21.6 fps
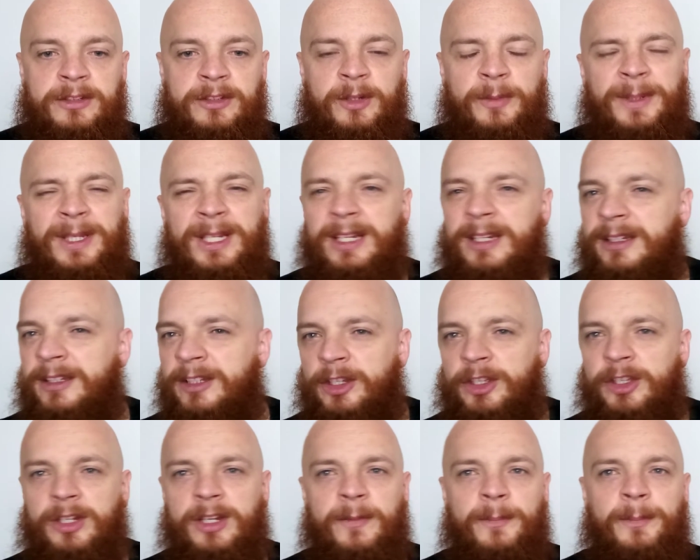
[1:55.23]
Do I mean,
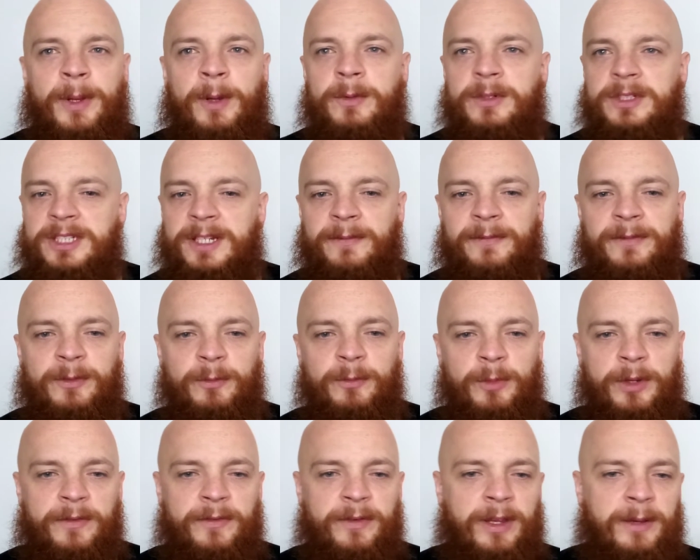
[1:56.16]
you could have built something
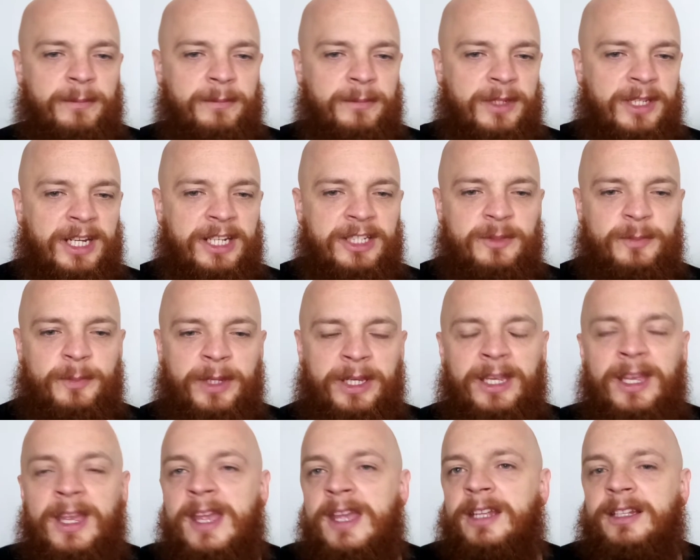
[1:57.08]
with him, Chris
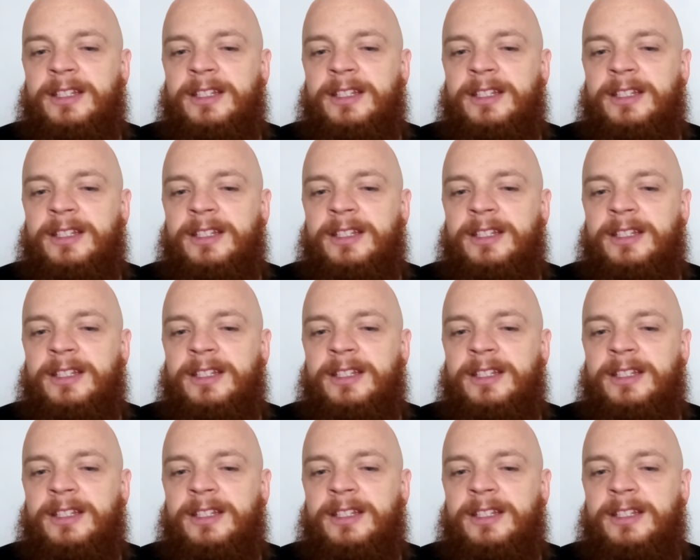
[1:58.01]
Bay.